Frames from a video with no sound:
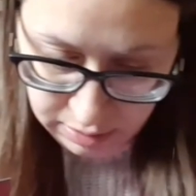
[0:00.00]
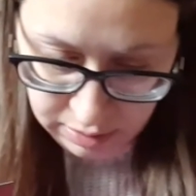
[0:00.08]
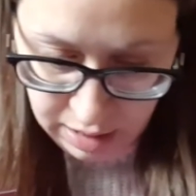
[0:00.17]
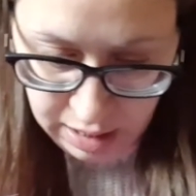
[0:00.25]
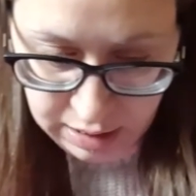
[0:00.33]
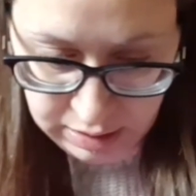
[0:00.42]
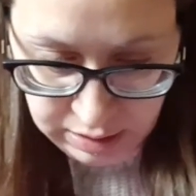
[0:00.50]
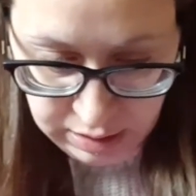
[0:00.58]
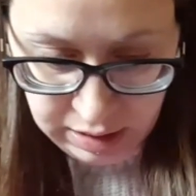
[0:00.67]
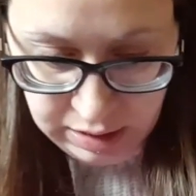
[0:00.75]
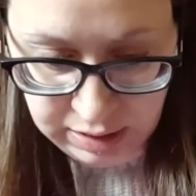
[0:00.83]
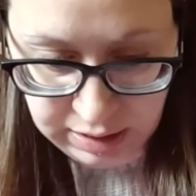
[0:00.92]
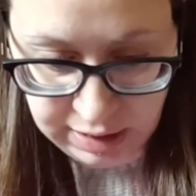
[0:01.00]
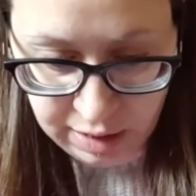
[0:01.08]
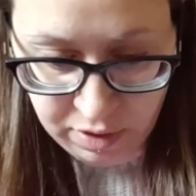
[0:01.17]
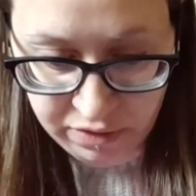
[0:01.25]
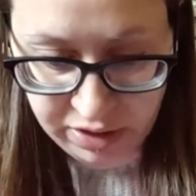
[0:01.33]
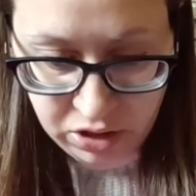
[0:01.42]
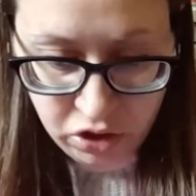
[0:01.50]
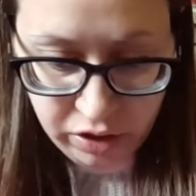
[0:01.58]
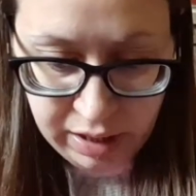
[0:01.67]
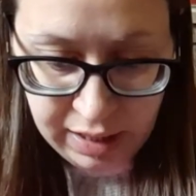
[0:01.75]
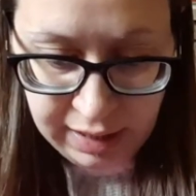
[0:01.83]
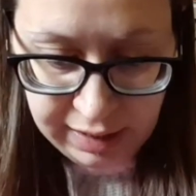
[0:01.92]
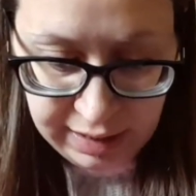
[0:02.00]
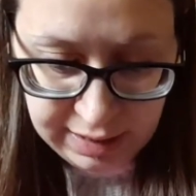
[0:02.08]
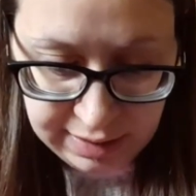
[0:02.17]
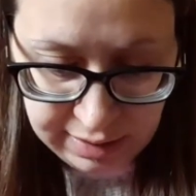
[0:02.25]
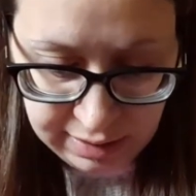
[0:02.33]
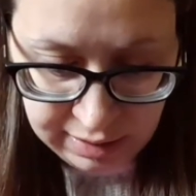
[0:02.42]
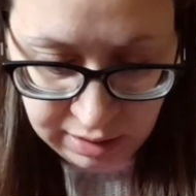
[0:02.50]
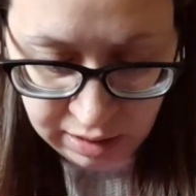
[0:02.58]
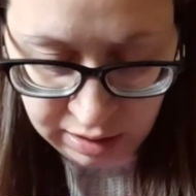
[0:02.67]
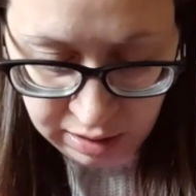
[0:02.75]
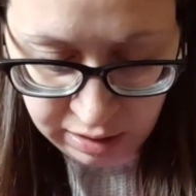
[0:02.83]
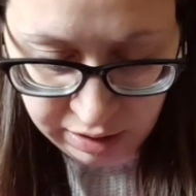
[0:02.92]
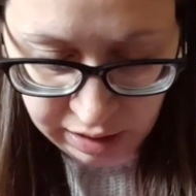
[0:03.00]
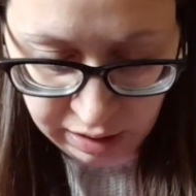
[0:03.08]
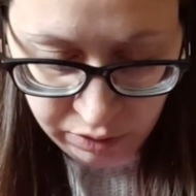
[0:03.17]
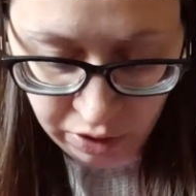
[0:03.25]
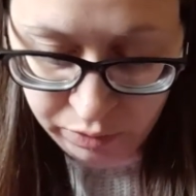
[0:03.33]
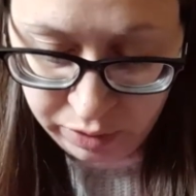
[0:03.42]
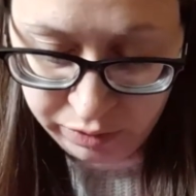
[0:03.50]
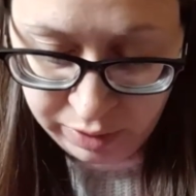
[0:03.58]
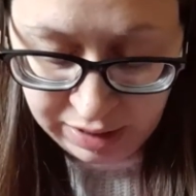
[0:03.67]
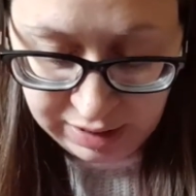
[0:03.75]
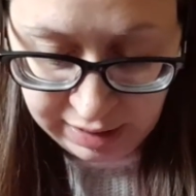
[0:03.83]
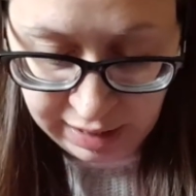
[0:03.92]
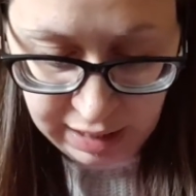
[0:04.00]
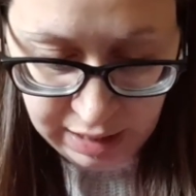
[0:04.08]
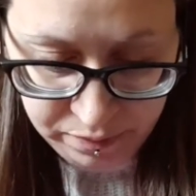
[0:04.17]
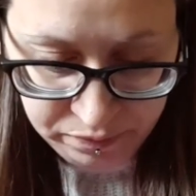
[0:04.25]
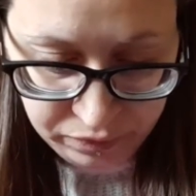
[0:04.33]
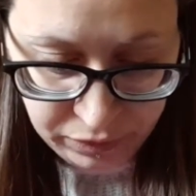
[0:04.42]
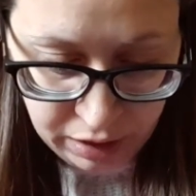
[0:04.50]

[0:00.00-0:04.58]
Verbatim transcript: That is designed by Victoria Elisa. I think I can't pronounce the name.